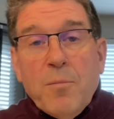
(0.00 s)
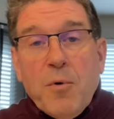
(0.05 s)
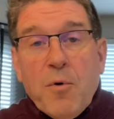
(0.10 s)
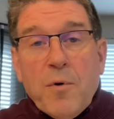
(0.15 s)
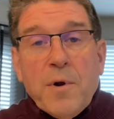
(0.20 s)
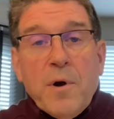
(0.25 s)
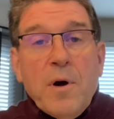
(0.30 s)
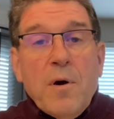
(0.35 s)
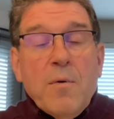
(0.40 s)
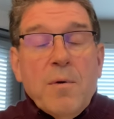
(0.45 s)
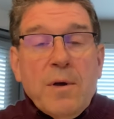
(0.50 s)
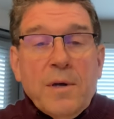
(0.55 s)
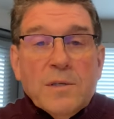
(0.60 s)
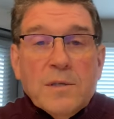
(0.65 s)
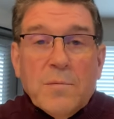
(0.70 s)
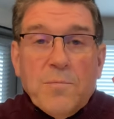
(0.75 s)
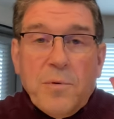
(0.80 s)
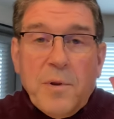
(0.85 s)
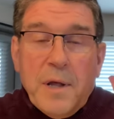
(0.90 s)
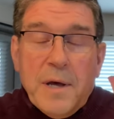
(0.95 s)
Bordeaux
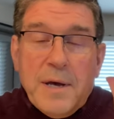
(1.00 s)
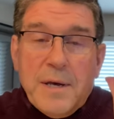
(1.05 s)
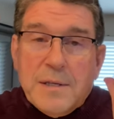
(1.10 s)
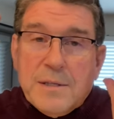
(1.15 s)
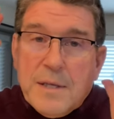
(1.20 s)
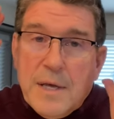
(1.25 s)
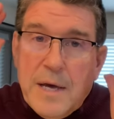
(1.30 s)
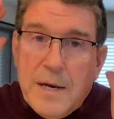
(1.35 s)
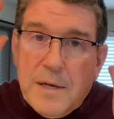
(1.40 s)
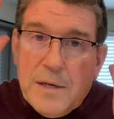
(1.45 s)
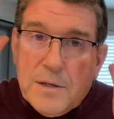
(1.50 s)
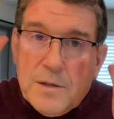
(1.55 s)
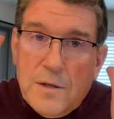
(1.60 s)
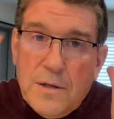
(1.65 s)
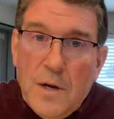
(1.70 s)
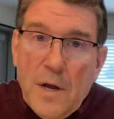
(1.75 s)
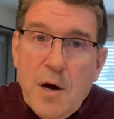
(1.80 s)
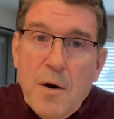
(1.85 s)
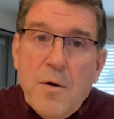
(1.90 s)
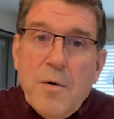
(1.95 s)
is a place that is
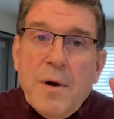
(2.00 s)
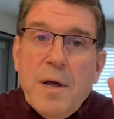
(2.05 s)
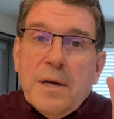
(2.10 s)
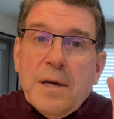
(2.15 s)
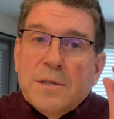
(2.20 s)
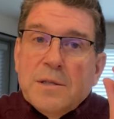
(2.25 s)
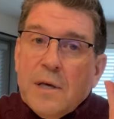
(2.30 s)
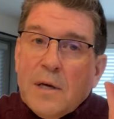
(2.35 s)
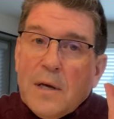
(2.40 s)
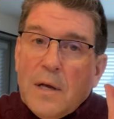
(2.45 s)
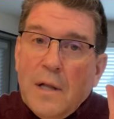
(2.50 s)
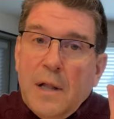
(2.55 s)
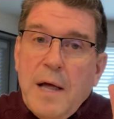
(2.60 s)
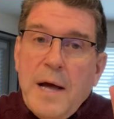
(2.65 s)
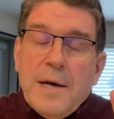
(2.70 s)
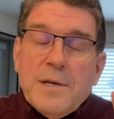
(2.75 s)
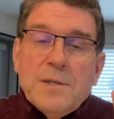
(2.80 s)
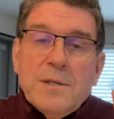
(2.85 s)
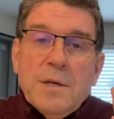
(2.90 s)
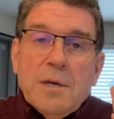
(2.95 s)
known as the
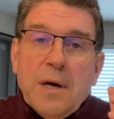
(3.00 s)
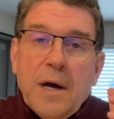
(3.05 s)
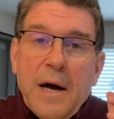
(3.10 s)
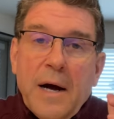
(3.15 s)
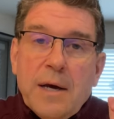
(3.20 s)
classic,